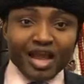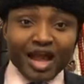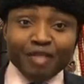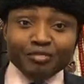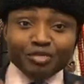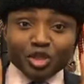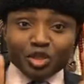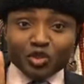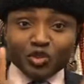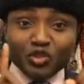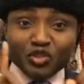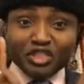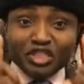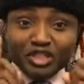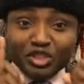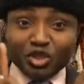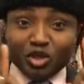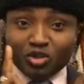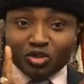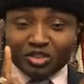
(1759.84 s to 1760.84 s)
I'm just
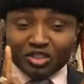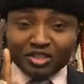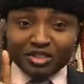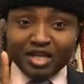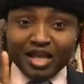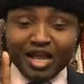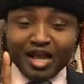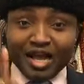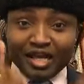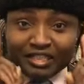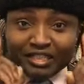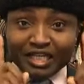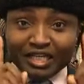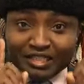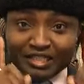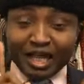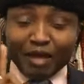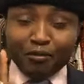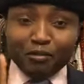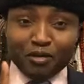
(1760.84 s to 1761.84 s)
using Jos as
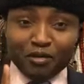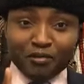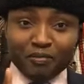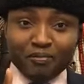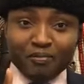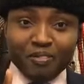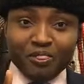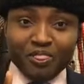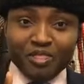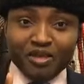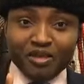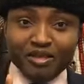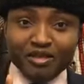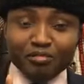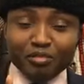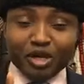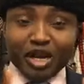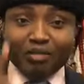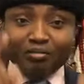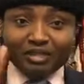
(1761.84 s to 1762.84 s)
example.
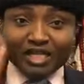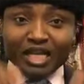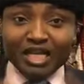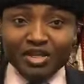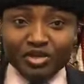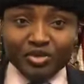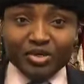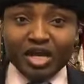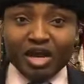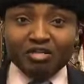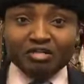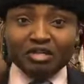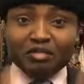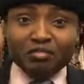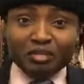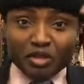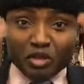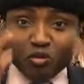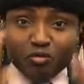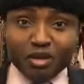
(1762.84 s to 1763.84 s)
But I'm telling you now the
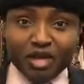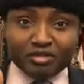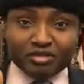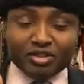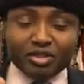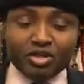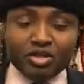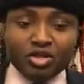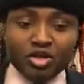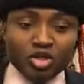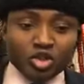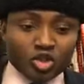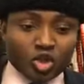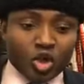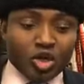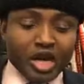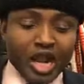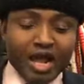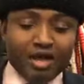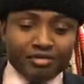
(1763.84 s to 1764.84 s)
Middle Belt.
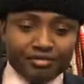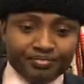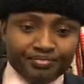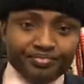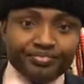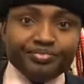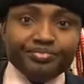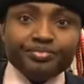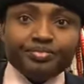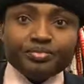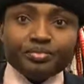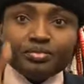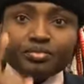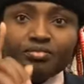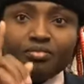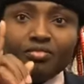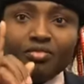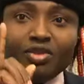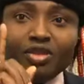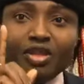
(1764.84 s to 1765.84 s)
So now,
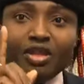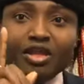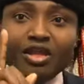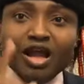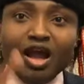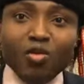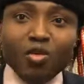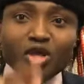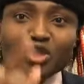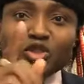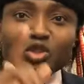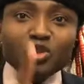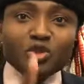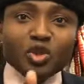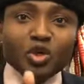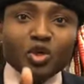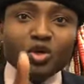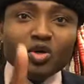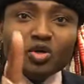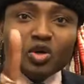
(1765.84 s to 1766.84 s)
I want you
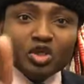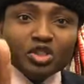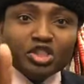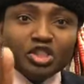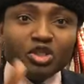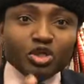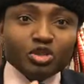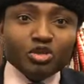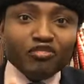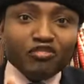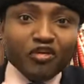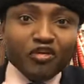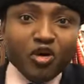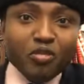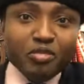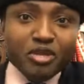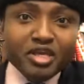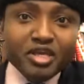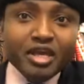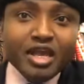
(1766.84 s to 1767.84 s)
to continue to
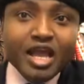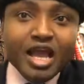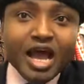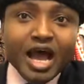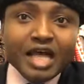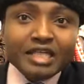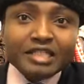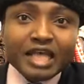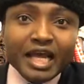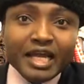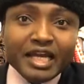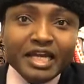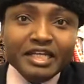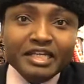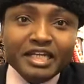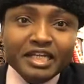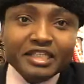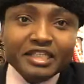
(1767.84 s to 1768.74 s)
follow me as I read